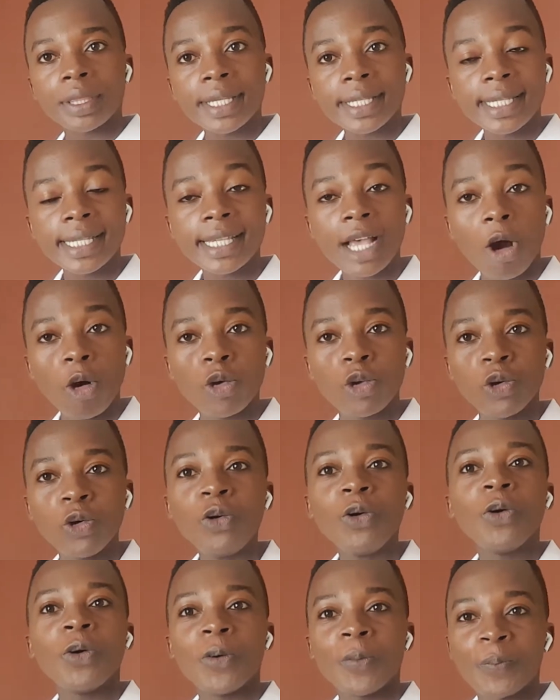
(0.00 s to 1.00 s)
this is how
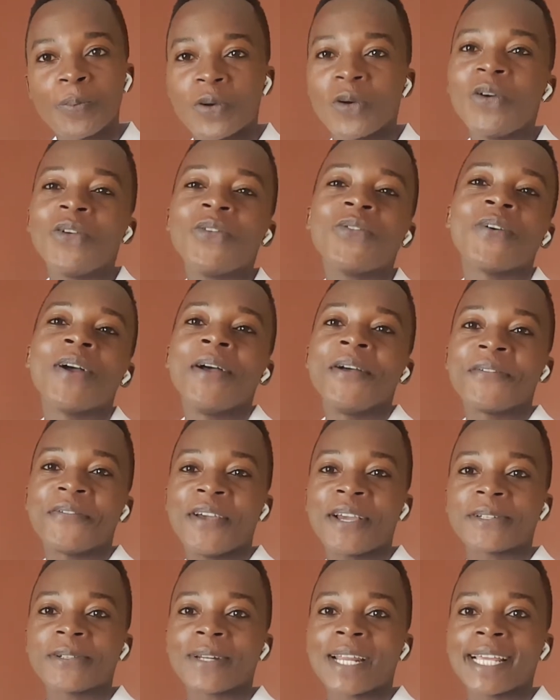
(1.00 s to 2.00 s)
you prove
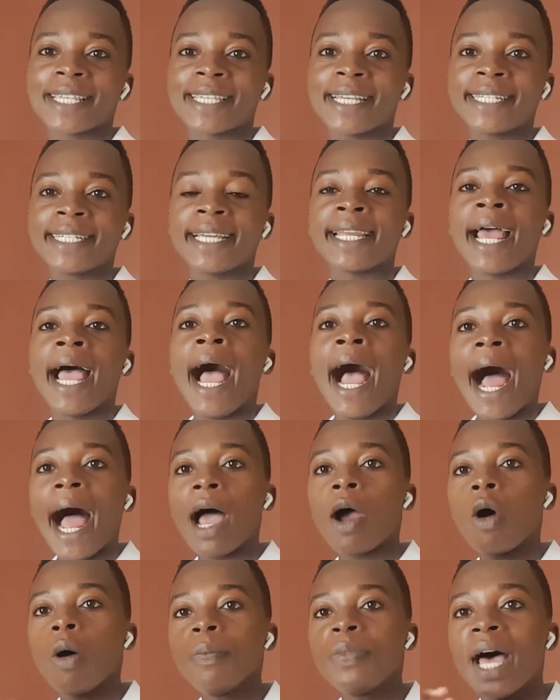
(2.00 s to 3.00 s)
factorization. I
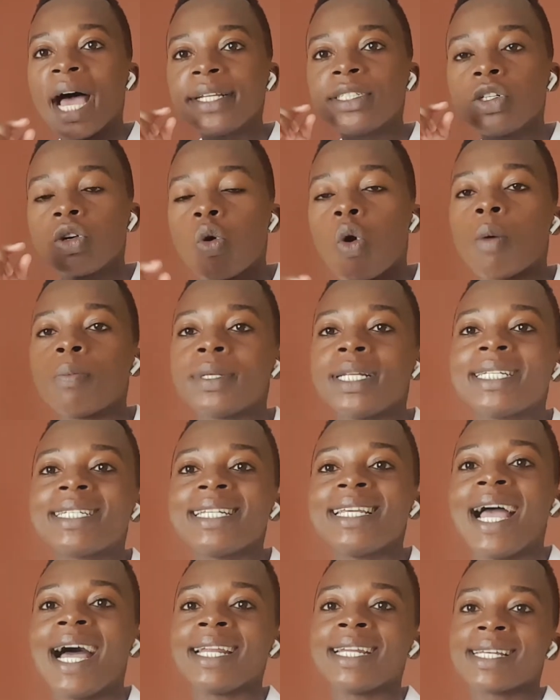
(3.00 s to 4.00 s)
hope that you
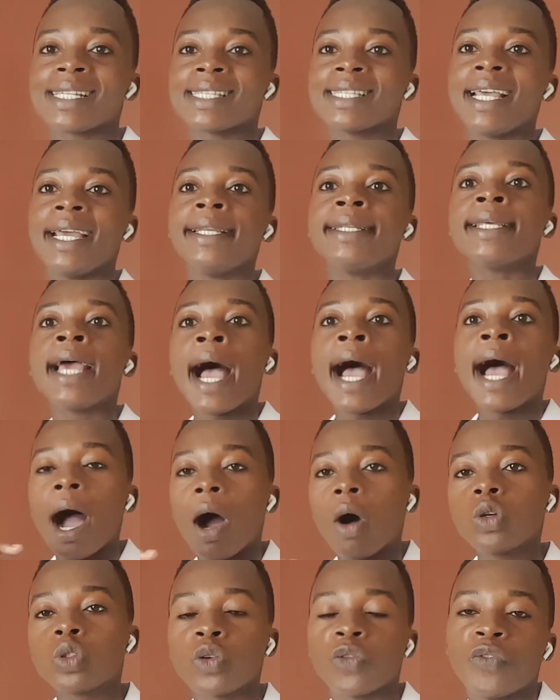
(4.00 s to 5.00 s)
completely understand
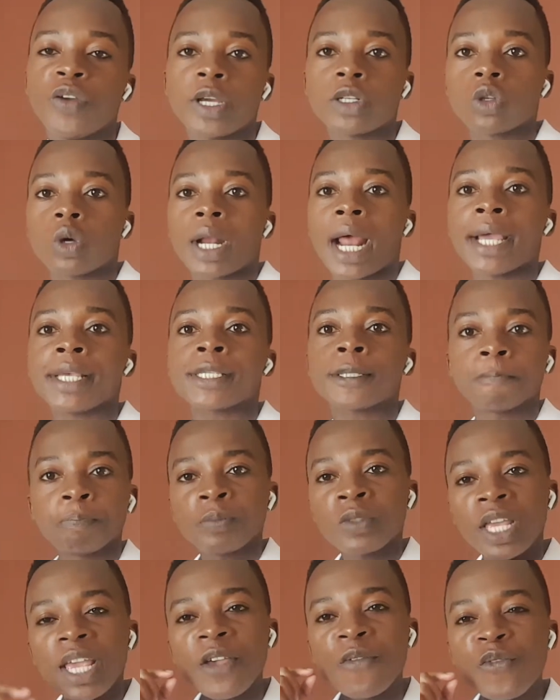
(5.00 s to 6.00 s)
how to factorize.
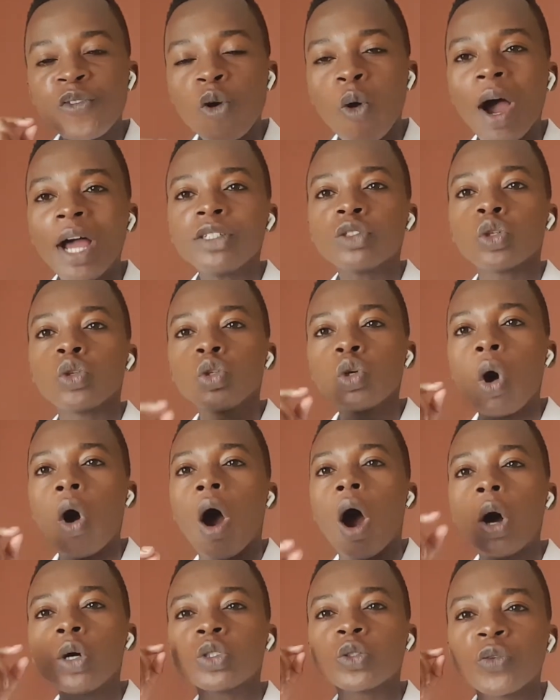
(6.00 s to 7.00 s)
If you want to know
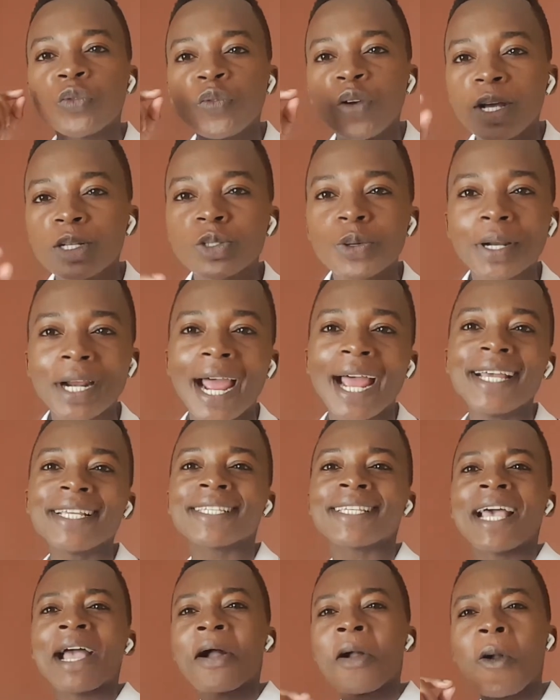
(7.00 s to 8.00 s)
how to
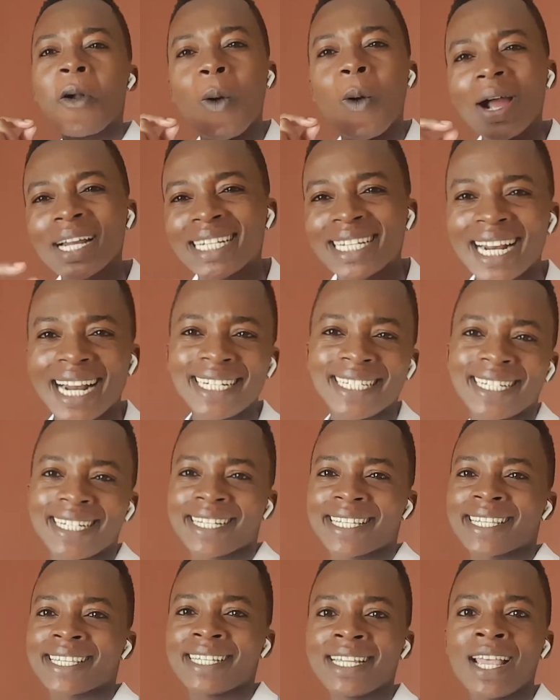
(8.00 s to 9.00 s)
factorize
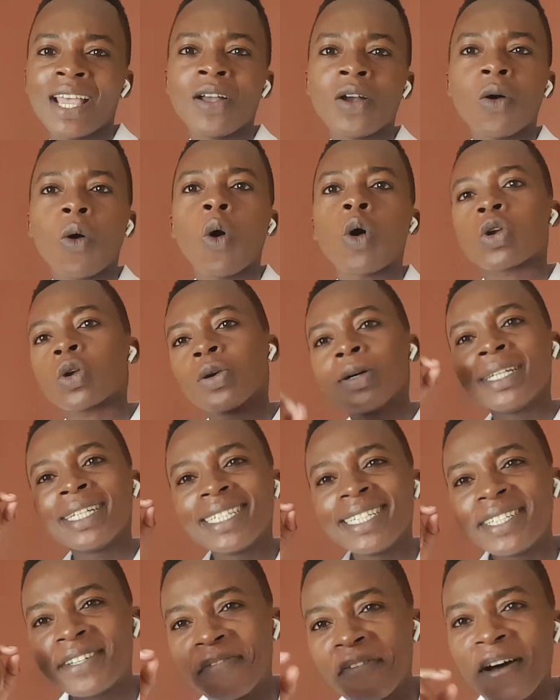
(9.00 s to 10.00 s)
quadratics or
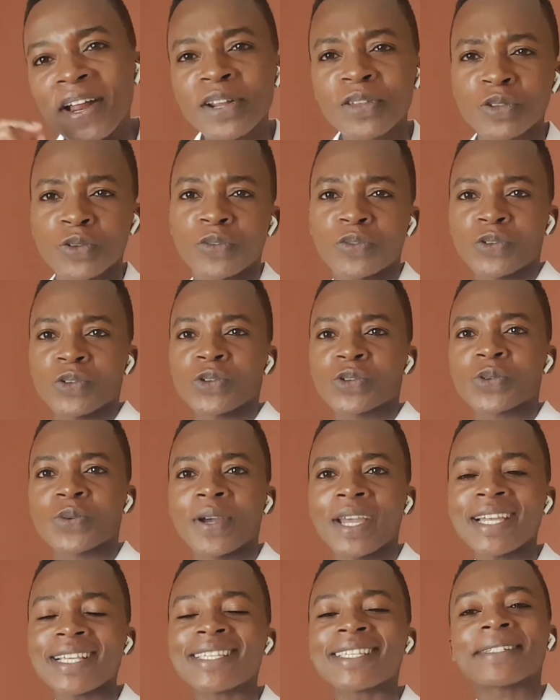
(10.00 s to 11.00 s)
difference of two
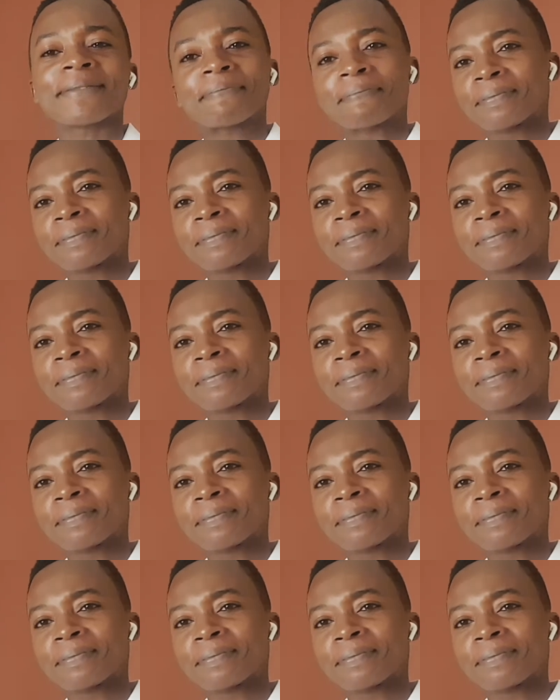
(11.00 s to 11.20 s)
squares,